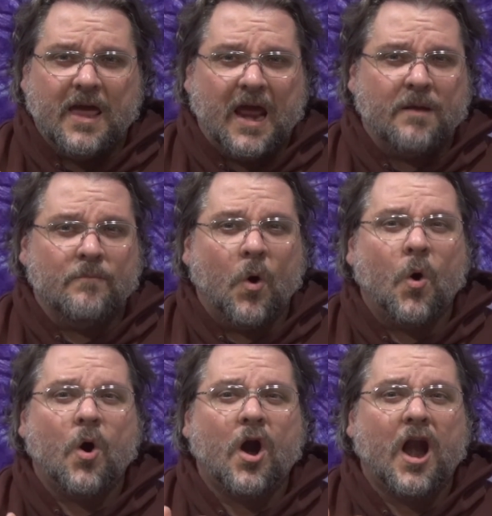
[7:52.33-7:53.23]
and
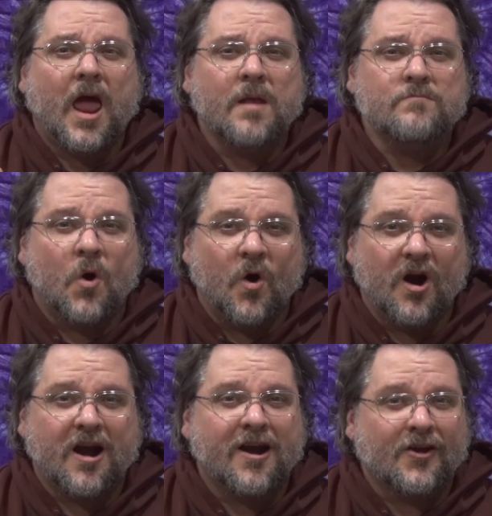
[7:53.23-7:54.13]
more and
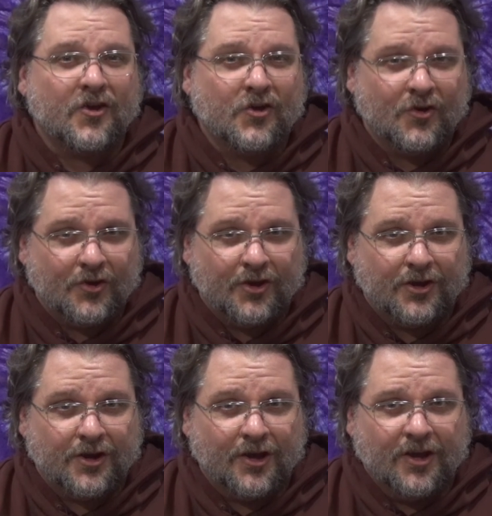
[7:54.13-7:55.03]
more good.